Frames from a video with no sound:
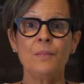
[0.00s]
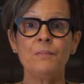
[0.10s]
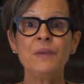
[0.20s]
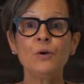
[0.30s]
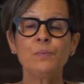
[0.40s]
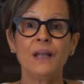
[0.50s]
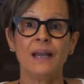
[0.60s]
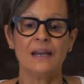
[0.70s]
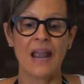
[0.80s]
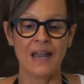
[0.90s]
meal
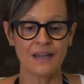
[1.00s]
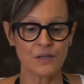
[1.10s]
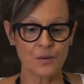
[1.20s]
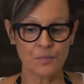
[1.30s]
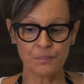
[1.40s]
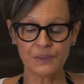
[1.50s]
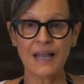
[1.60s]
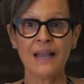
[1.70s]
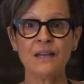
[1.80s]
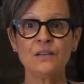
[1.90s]
plan, and
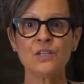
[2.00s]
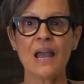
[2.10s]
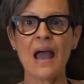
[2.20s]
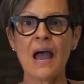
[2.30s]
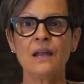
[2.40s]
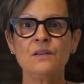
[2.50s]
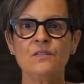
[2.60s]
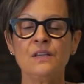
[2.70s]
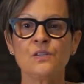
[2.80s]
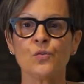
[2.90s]
plan to add
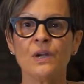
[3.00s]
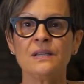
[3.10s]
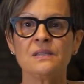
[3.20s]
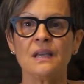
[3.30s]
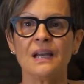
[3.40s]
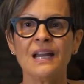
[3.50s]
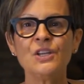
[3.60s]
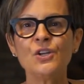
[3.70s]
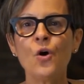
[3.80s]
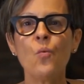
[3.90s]
these greens in.
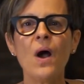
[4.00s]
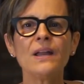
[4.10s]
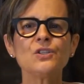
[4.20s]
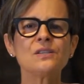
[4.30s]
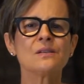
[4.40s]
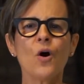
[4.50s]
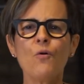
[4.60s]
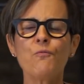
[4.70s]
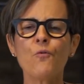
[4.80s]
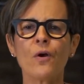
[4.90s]
And you know what? Just
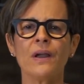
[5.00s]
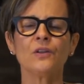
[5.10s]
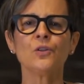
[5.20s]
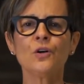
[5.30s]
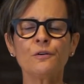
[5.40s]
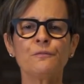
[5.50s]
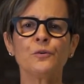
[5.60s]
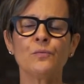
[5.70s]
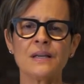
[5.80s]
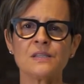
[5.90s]
go for it. Look
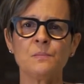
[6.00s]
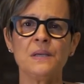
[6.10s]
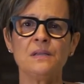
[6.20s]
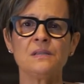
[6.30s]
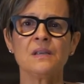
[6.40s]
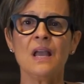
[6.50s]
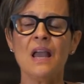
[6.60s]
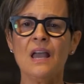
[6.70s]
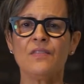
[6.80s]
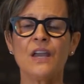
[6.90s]
for recipes
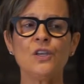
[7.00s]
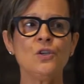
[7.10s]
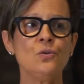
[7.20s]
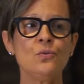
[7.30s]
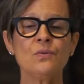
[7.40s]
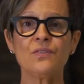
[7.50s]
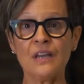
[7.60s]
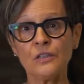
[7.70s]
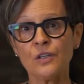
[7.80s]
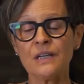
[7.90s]
that you
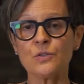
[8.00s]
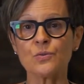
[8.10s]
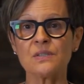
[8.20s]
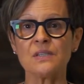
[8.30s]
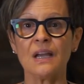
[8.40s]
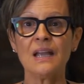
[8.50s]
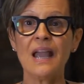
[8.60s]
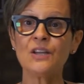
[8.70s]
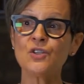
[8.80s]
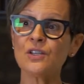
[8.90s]
think look
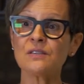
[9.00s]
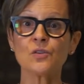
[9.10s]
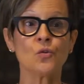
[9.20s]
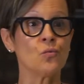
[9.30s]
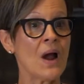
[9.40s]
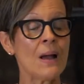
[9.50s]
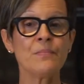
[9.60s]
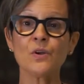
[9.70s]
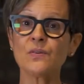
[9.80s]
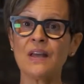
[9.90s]
interesting and just
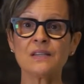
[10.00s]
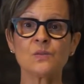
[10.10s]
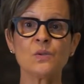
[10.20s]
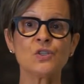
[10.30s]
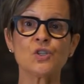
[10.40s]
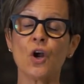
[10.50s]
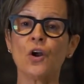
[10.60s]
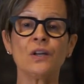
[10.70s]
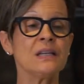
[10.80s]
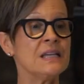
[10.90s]
grab that Swiss
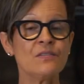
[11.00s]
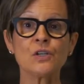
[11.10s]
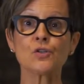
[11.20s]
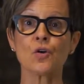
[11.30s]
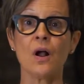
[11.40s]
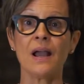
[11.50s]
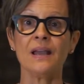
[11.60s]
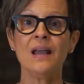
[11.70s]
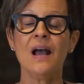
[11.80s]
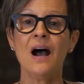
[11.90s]
chard and give it a
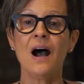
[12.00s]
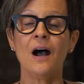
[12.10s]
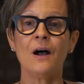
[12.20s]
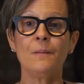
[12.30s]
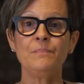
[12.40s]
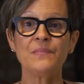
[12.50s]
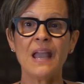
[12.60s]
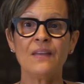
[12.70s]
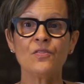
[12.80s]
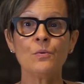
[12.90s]
try.
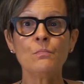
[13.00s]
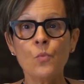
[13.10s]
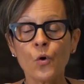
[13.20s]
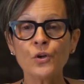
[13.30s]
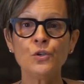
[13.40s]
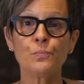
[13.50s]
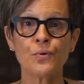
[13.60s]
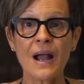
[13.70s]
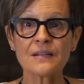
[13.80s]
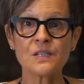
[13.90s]
And the more you
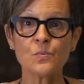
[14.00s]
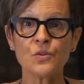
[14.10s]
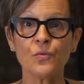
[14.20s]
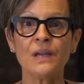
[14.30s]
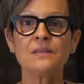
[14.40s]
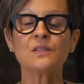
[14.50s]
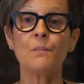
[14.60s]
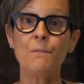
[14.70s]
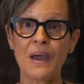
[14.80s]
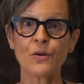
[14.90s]
practice with greens,
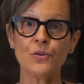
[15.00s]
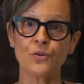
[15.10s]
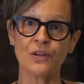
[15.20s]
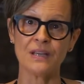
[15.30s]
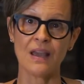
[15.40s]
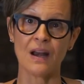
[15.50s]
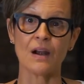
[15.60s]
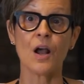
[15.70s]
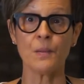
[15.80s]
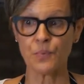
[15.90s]
the better you're going to get
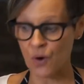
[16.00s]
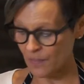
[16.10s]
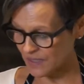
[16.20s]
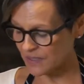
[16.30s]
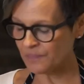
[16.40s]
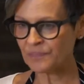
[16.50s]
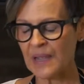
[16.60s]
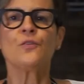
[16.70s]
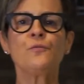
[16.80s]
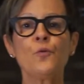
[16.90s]
at it, I promise.
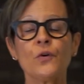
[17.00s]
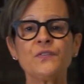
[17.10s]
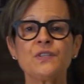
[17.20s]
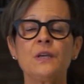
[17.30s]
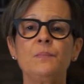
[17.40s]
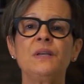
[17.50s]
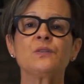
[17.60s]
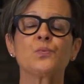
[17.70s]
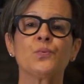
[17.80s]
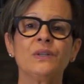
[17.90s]
The 4th tip
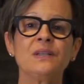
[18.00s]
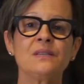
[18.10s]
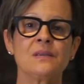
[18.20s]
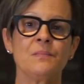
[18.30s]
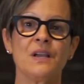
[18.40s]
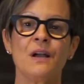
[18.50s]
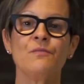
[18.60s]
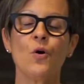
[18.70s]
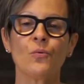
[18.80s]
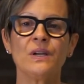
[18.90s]
is really something
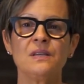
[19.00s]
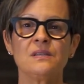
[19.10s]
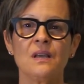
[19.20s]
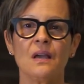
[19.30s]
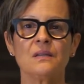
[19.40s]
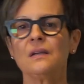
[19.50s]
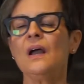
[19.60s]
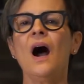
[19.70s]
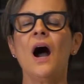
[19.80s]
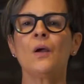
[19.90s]
I've already said.
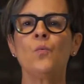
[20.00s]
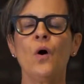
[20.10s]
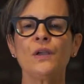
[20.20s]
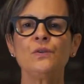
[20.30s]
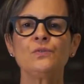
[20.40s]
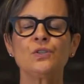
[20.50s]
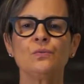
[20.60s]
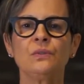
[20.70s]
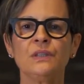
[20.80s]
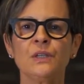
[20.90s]
I want you
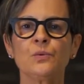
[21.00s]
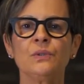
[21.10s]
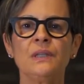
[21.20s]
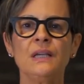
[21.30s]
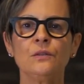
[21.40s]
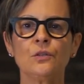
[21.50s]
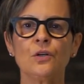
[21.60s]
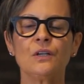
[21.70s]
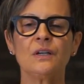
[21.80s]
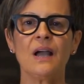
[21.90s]
to literally
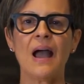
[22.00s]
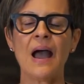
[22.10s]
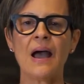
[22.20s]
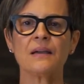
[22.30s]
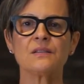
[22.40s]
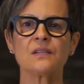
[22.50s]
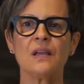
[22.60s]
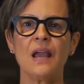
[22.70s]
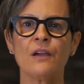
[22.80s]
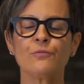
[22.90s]
look at
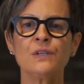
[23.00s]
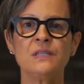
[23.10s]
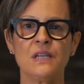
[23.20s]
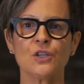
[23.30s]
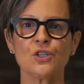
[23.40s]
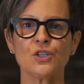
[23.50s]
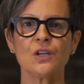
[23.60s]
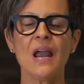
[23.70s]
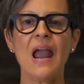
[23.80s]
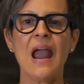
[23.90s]
every
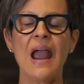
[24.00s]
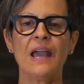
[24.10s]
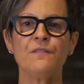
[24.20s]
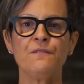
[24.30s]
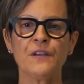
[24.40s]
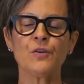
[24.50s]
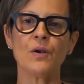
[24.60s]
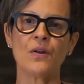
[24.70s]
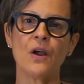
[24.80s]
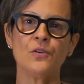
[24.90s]
dish and
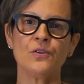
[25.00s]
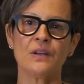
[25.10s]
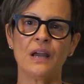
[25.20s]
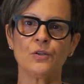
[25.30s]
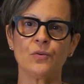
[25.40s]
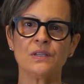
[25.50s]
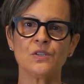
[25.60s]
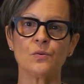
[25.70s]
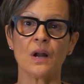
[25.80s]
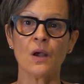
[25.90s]
figure out how you can add
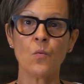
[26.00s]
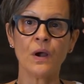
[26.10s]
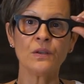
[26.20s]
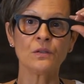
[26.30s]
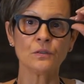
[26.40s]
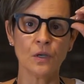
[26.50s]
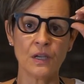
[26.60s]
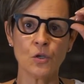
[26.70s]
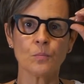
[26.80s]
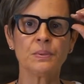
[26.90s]
greens to it. I want you to
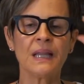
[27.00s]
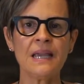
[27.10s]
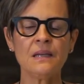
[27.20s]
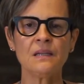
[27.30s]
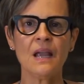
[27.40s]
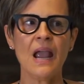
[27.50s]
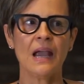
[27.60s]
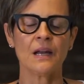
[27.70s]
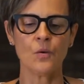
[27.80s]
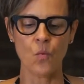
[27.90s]
look at your plate
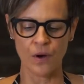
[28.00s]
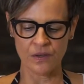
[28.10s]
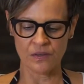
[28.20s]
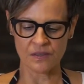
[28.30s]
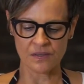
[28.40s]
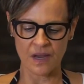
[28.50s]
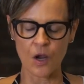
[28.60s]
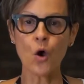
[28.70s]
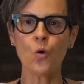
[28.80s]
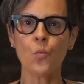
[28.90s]
and I want you to
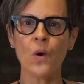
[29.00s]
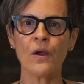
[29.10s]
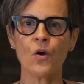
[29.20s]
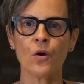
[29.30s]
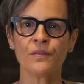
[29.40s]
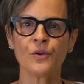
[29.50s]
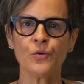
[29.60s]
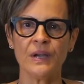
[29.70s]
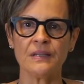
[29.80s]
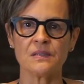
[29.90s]
say, where are the
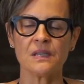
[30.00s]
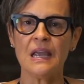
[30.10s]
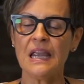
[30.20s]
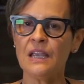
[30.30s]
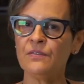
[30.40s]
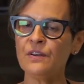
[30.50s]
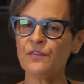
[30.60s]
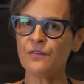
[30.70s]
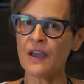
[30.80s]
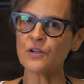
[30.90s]
greens? Even
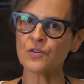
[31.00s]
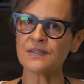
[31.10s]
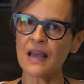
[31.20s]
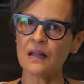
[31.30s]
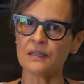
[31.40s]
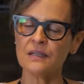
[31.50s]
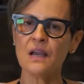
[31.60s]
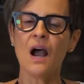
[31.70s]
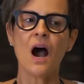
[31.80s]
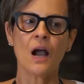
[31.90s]
if you've had your salad,
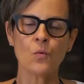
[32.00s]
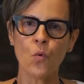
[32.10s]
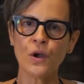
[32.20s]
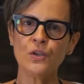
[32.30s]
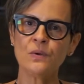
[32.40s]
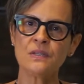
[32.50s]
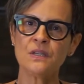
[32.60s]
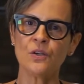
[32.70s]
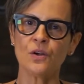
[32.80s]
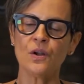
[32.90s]
I want you at
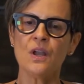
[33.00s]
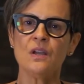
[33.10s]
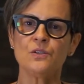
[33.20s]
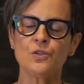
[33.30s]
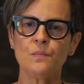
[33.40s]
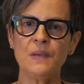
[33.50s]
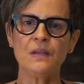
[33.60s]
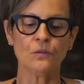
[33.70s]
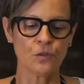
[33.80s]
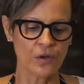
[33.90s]
dinner to
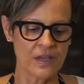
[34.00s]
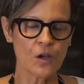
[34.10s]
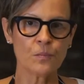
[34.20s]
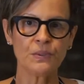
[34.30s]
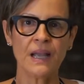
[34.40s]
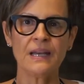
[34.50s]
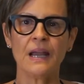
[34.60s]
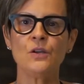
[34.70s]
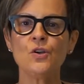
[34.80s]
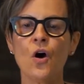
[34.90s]
be looking at your plate
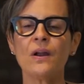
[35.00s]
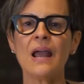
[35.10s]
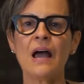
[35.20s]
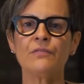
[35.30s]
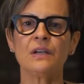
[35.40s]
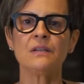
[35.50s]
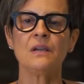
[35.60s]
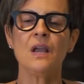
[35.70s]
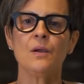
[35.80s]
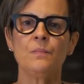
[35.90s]
and not have
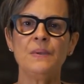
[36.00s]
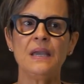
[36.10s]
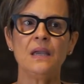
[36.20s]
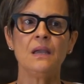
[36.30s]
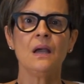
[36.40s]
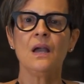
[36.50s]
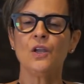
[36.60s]
it be,